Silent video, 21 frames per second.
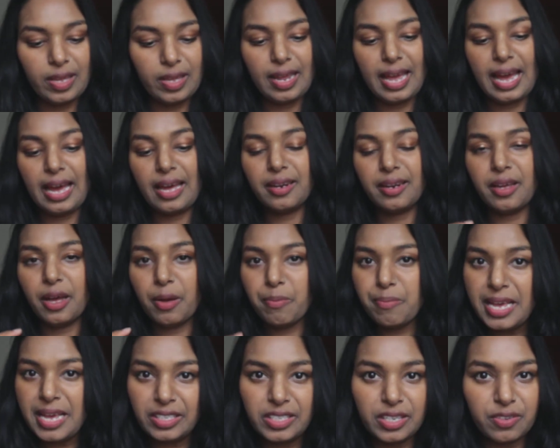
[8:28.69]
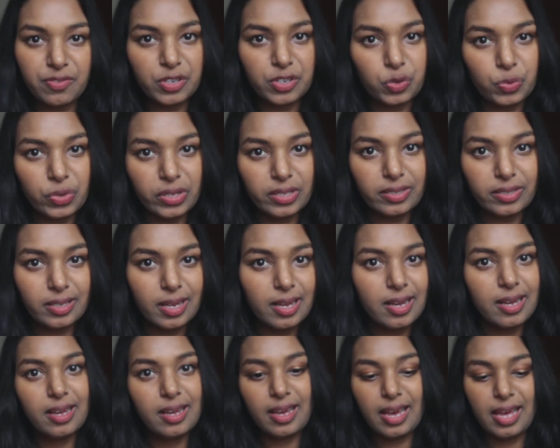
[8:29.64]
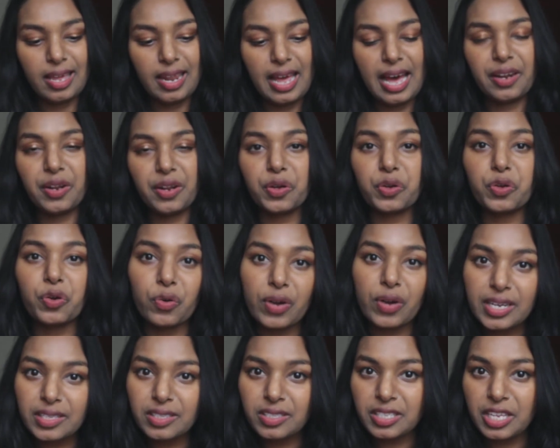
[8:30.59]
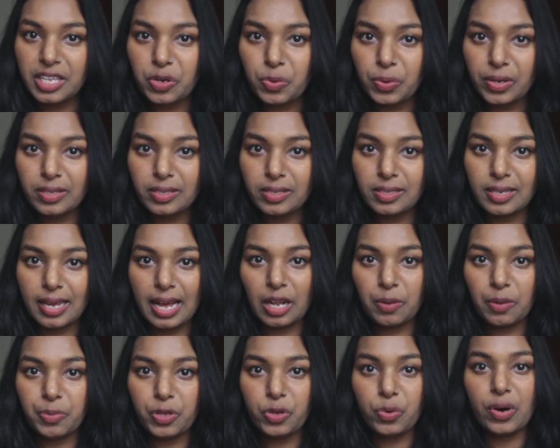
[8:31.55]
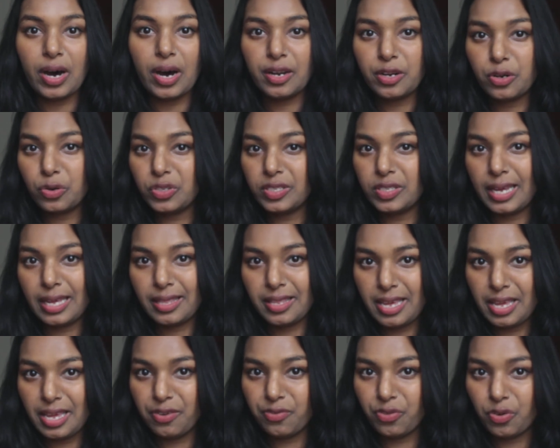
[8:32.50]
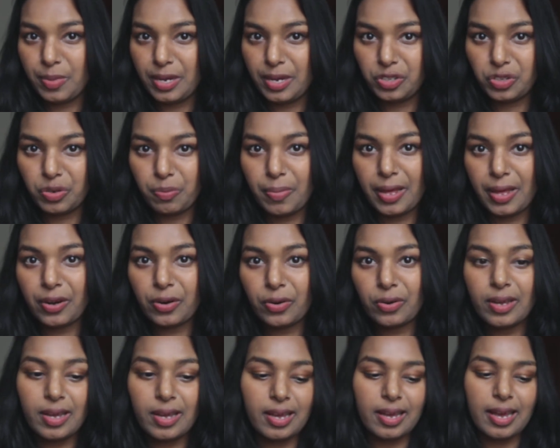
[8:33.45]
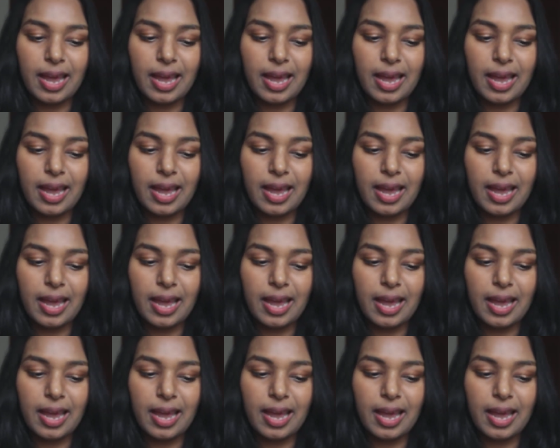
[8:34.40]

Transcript: It had amazing visuals, it had a great sequence to help you understand the information better,